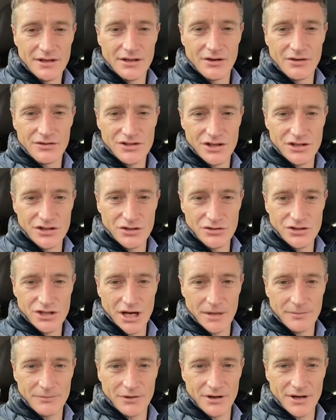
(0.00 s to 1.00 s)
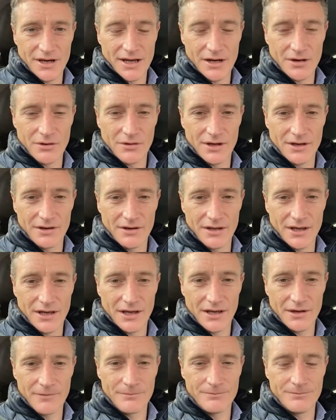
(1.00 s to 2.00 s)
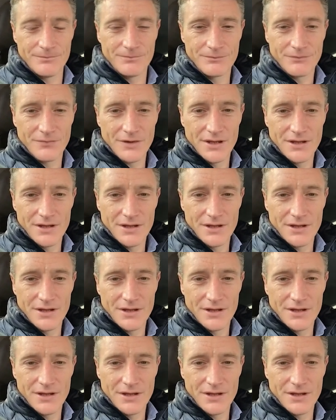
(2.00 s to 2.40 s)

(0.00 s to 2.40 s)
you know, it's a new chapter now, and you